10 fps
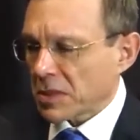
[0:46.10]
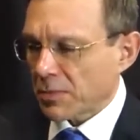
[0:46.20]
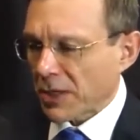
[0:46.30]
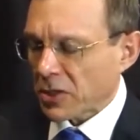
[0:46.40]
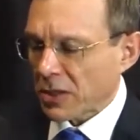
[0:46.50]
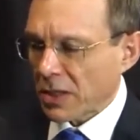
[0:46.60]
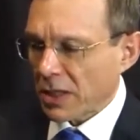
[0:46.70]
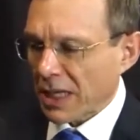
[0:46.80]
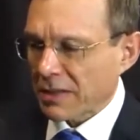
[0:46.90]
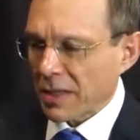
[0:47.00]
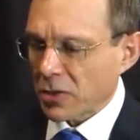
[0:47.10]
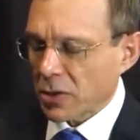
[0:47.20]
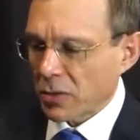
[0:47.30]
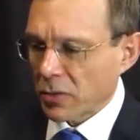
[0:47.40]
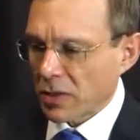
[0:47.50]
special
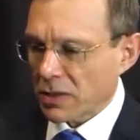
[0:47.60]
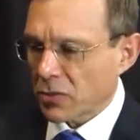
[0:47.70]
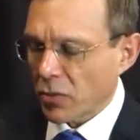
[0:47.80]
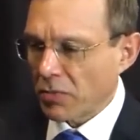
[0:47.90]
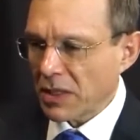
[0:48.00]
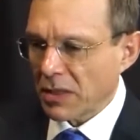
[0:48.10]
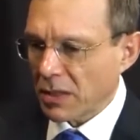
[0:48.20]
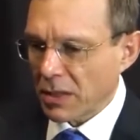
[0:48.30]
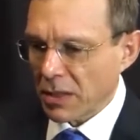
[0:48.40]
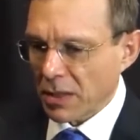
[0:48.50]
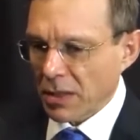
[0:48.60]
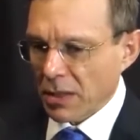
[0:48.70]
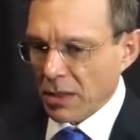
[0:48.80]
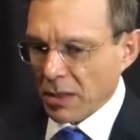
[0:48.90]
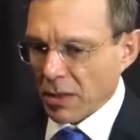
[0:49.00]
attention to this committee
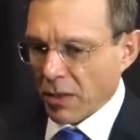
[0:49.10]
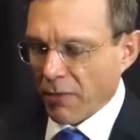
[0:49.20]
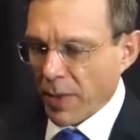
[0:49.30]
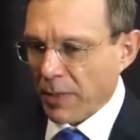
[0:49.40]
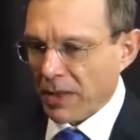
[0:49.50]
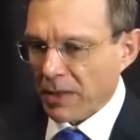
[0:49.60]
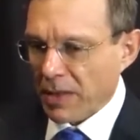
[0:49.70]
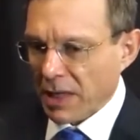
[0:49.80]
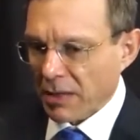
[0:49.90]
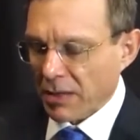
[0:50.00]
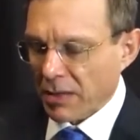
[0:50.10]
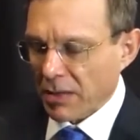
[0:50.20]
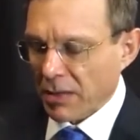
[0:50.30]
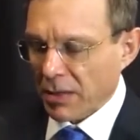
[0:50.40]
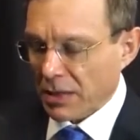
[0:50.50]
of people that get
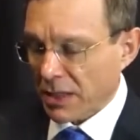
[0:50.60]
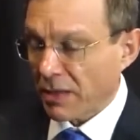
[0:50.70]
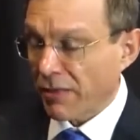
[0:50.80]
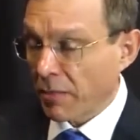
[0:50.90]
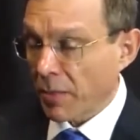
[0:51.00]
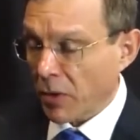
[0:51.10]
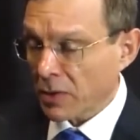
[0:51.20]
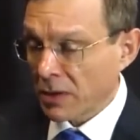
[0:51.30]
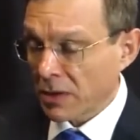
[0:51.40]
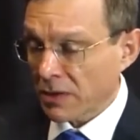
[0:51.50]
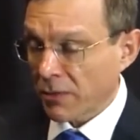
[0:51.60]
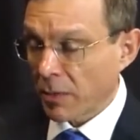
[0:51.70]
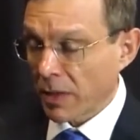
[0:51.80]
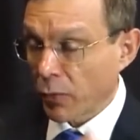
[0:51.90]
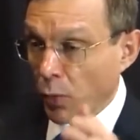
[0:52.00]
their self-importance from
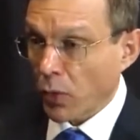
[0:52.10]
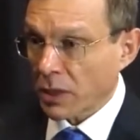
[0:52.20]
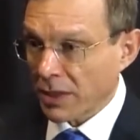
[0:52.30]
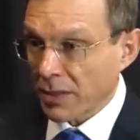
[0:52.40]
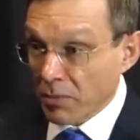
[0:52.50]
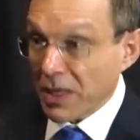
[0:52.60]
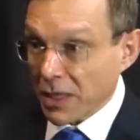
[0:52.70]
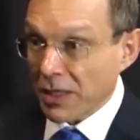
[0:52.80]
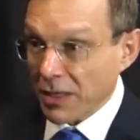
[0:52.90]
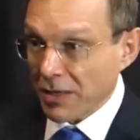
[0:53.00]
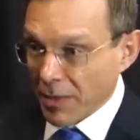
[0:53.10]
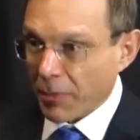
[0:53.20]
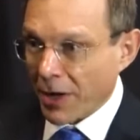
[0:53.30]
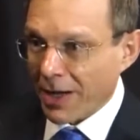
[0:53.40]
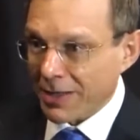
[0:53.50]
awarding me the
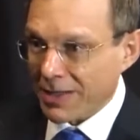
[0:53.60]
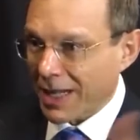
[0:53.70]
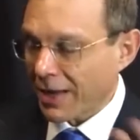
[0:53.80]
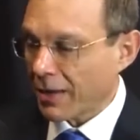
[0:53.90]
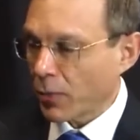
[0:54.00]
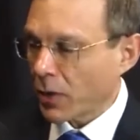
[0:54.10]
prize? Like, yes,